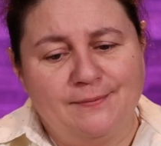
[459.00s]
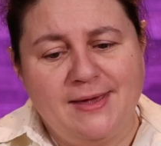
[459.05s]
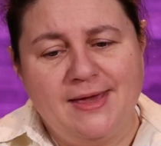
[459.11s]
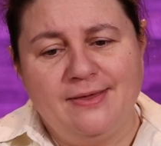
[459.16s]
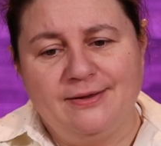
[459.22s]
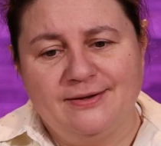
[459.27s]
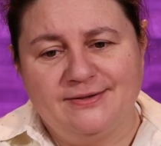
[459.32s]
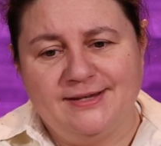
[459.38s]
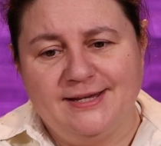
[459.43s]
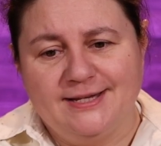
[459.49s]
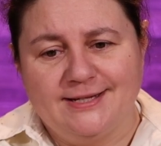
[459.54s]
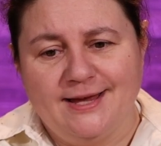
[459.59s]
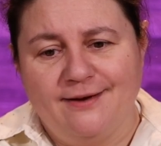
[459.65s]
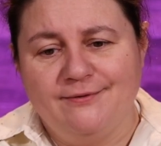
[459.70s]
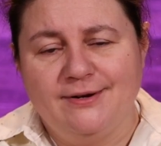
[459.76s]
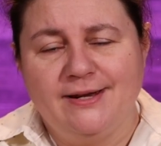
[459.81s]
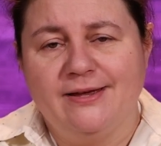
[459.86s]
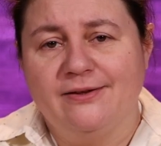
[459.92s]
me, the
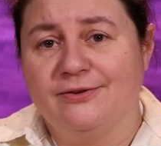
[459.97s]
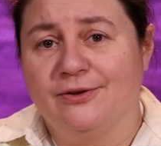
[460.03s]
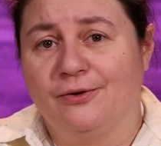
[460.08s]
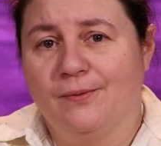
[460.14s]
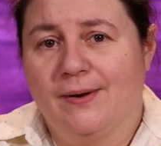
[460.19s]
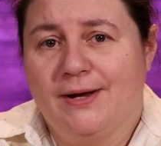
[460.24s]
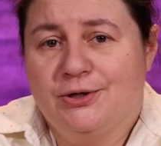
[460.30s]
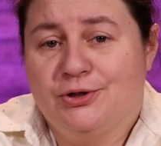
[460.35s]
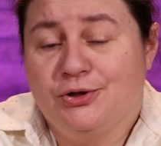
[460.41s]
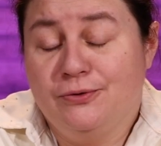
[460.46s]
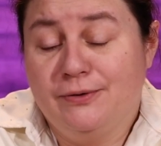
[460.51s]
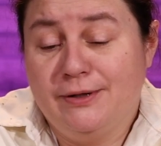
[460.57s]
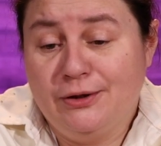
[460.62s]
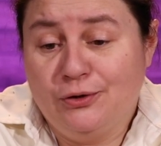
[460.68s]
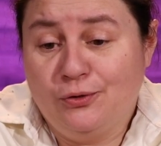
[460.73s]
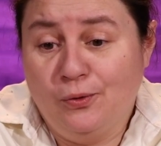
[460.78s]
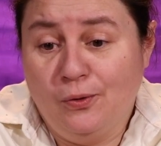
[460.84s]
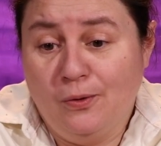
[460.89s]
C70 is a great
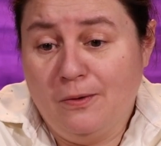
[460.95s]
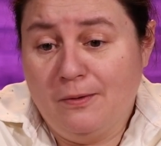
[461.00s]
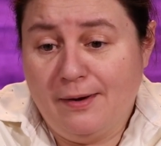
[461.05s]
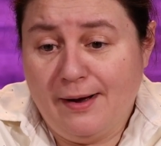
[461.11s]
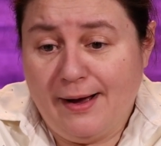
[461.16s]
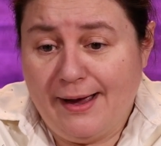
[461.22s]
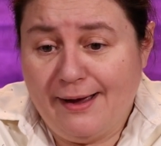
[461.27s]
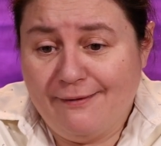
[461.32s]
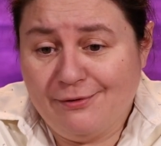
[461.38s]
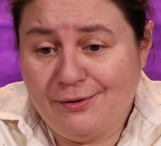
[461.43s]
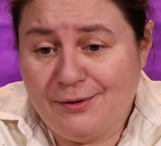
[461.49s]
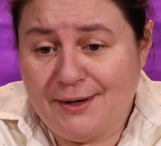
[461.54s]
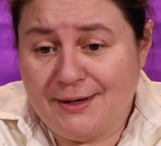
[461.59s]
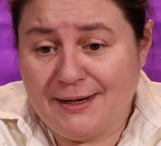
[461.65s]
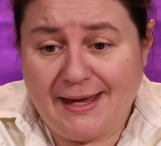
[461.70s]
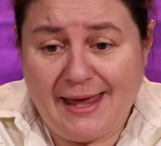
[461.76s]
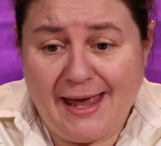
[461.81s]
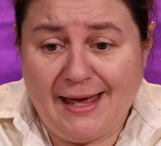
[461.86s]
shooting tool. I have a
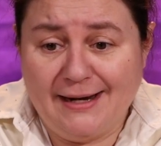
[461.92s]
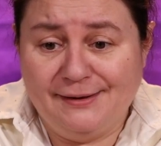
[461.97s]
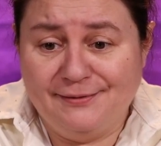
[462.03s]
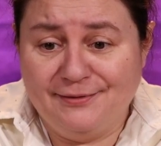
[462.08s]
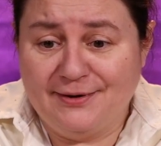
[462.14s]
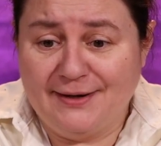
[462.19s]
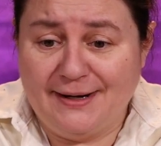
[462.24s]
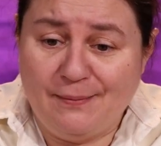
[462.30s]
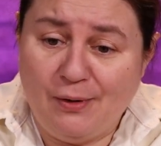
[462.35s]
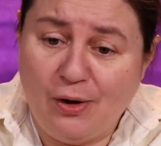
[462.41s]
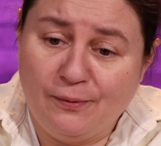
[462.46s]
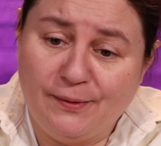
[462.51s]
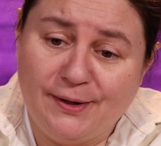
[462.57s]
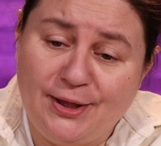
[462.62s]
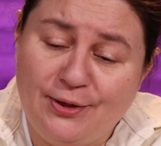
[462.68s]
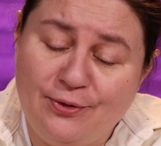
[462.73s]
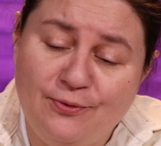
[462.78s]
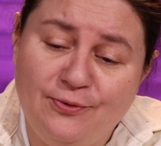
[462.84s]
lot of Canons that I'm
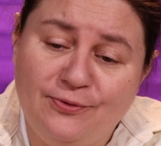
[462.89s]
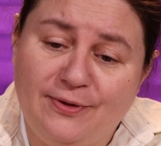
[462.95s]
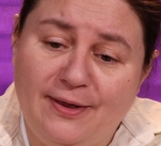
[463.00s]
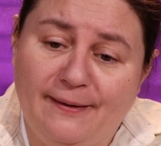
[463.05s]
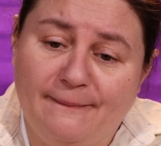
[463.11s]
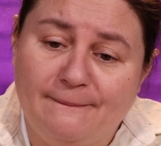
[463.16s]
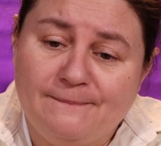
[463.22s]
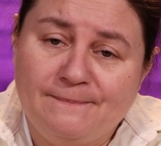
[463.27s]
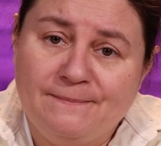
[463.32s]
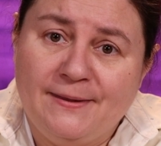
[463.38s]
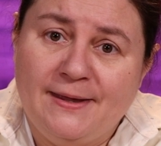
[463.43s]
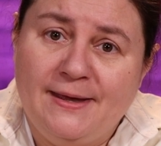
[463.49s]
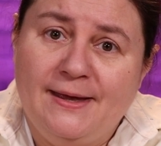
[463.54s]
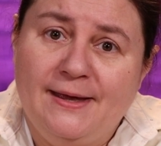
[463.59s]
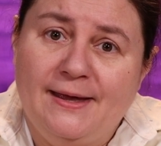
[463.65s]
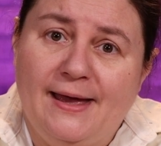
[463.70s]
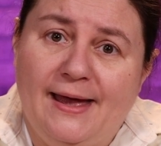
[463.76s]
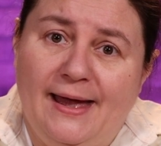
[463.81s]
already using,
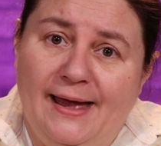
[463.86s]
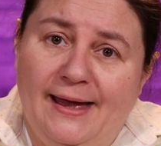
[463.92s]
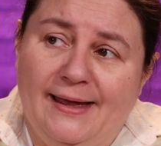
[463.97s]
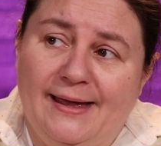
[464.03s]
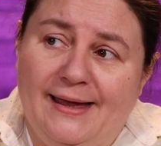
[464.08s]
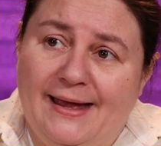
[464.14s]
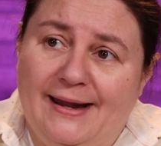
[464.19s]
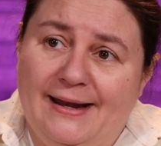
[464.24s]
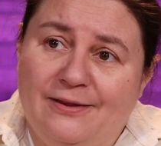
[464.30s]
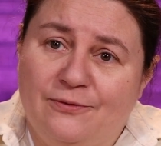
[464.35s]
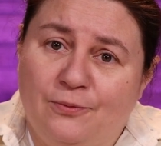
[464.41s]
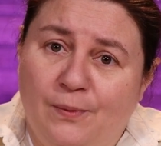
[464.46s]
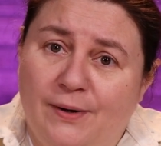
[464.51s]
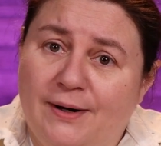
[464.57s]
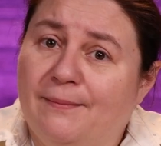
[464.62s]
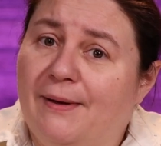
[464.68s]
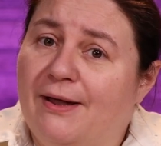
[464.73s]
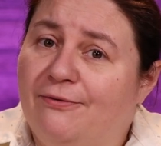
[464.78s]
and it's
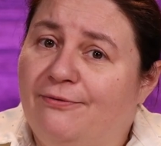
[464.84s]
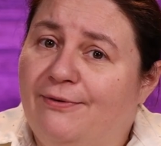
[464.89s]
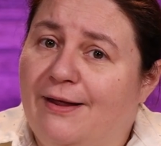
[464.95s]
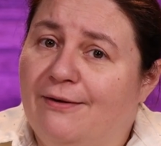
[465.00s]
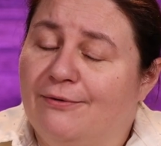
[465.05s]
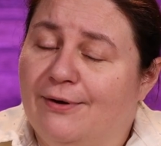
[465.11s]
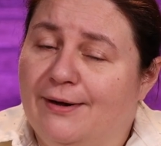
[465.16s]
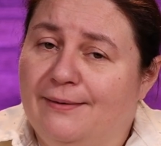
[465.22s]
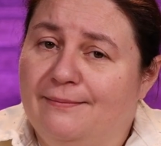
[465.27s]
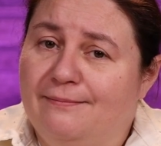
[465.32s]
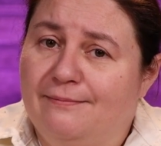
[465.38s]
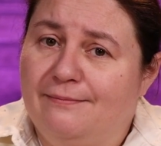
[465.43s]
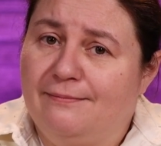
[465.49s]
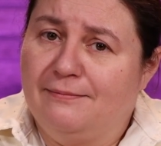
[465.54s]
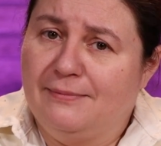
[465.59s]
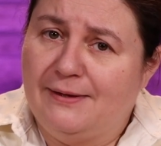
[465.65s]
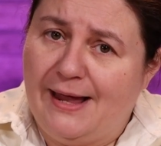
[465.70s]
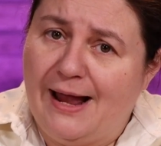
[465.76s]
one of my favorite
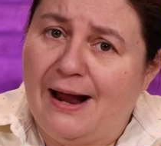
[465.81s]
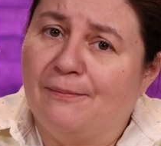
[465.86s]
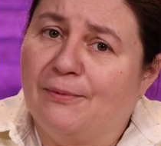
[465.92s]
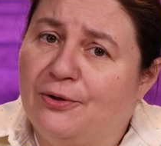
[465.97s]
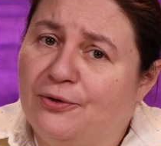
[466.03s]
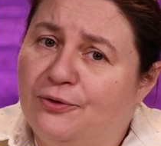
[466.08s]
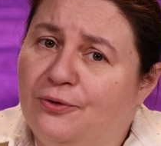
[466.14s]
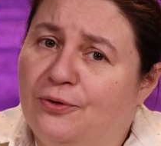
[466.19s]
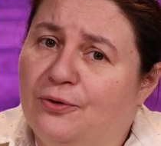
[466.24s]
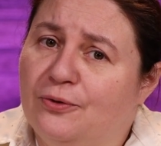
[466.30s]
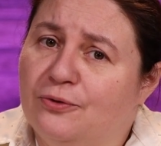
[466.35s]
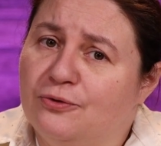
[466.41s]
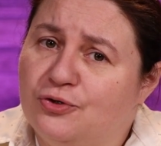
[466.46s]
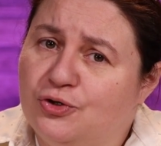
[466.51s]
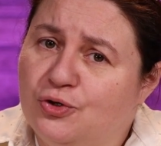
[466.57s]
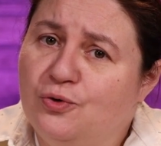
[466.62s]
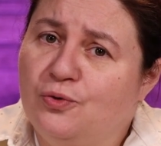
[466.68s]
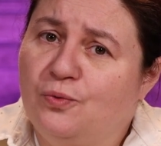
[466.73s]
cameras to
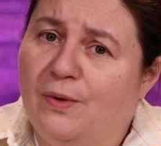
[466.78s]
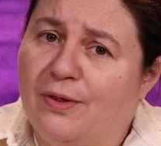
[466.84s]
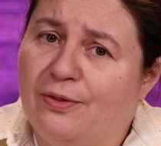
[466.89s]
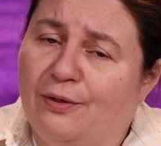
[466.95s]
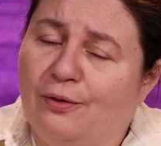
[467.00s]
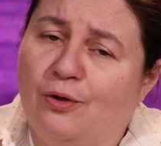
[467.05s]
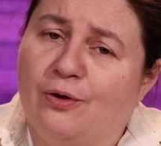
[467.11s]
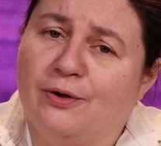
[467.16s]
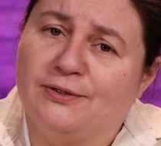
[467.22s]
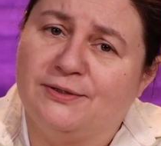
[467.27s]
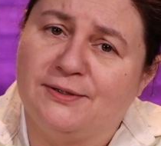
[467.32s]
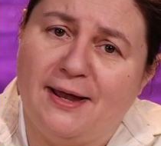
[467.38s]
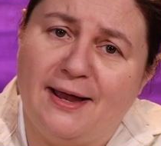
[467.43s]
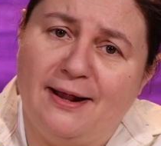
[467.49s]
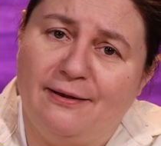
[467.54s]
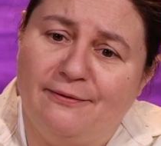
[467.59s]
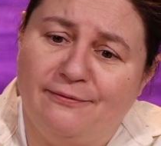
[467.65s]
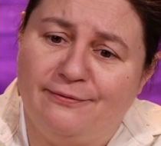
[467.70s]
shoot with
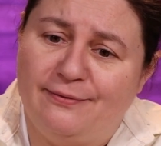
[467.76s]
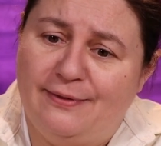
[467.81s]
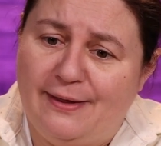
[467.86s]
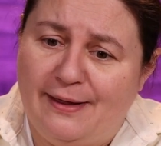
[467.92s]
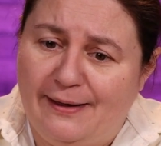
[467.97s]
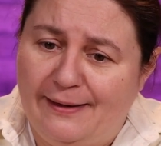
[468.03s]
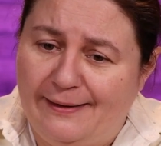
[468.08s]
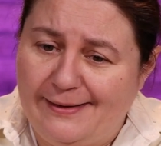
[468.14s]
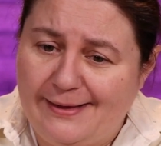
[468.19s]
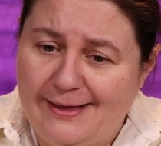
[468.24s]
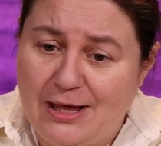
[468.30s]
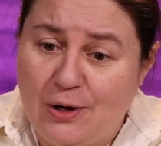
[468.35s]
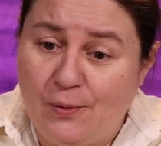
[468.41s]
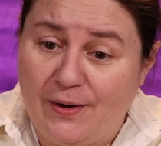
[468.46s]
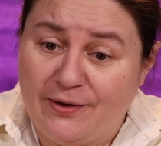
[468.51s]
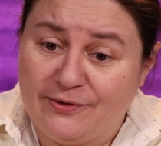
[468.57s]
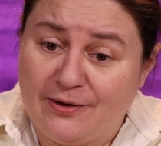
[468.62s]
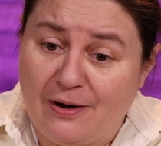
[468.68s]
alongside of the
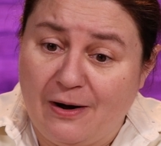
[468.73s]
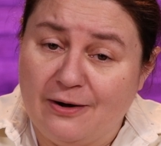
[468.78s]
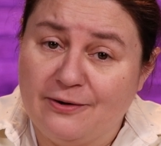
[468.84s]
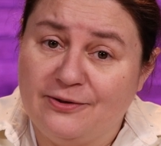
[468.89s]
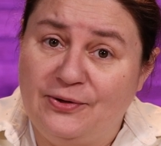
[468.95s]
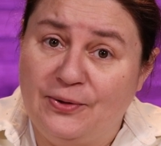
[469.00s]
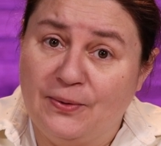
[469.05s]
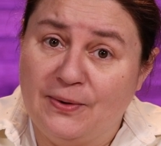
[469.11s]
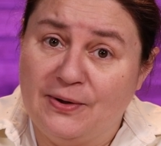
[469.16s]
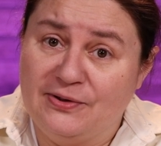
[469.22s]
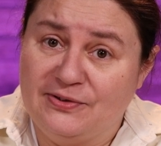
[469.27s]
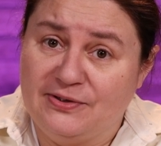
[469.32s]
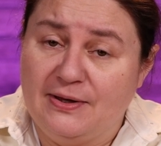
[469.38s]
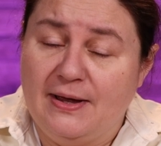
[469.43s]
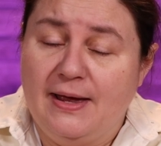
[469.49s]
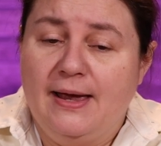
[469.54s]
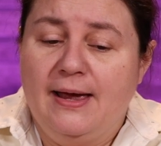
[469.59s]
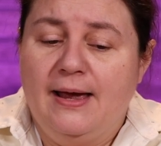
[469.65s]
EOS R series.